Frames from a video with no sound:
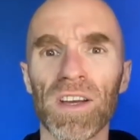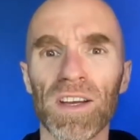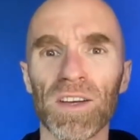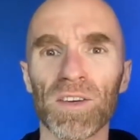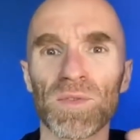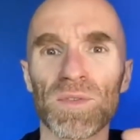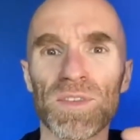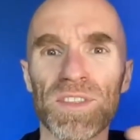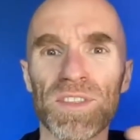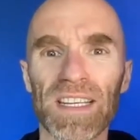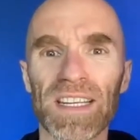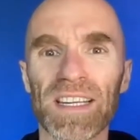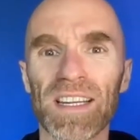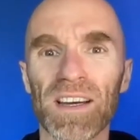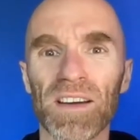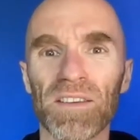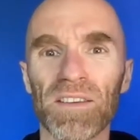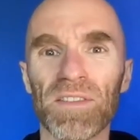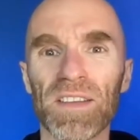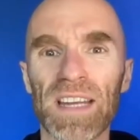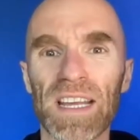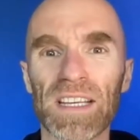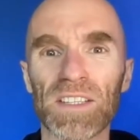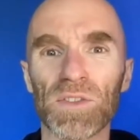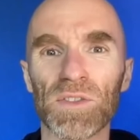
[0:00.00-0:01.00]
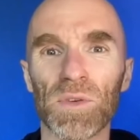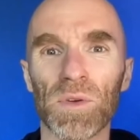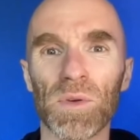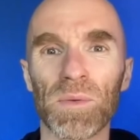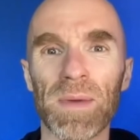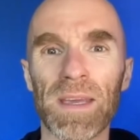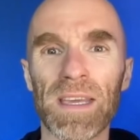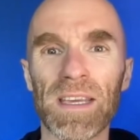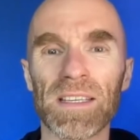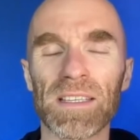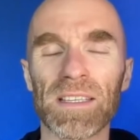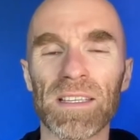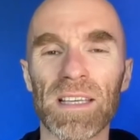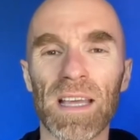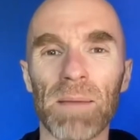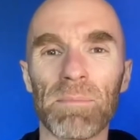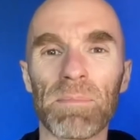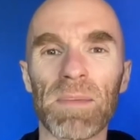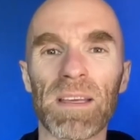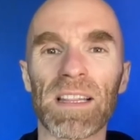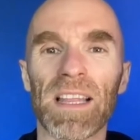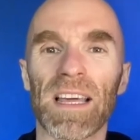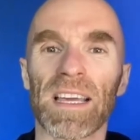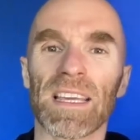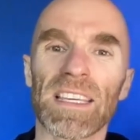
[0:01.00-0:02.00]
Christina of the next 3 weeks and
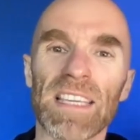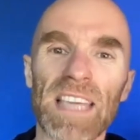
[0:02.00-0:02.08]
be like,